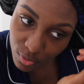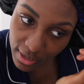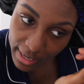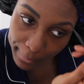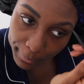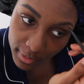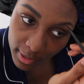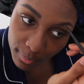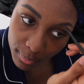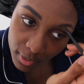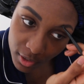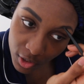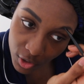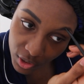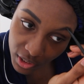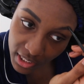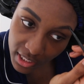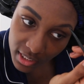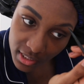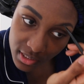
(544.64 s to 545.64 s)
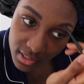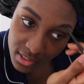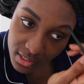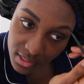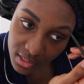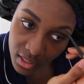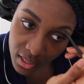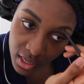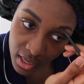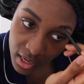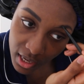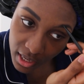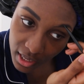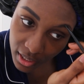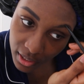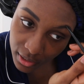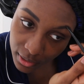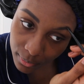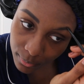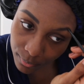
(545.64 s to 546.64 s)
wrapped up in your kids.
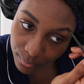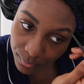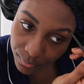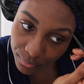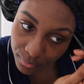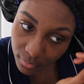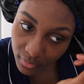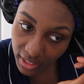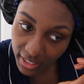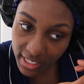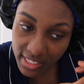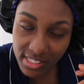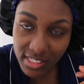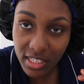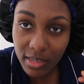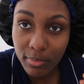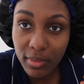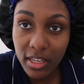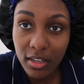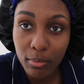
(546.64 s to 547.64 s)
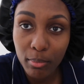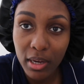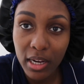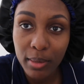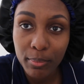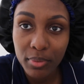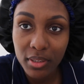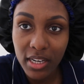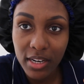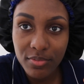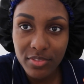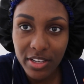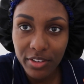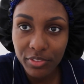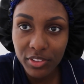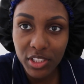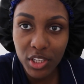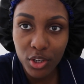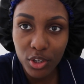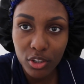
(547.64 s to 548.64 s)
Um, like I said, I'm not a mom, but I've
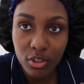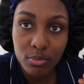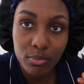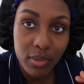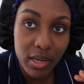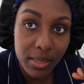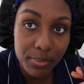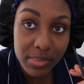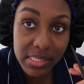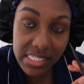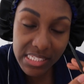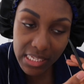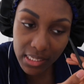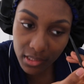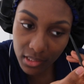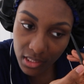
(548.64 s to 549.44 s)
definitely heard moms say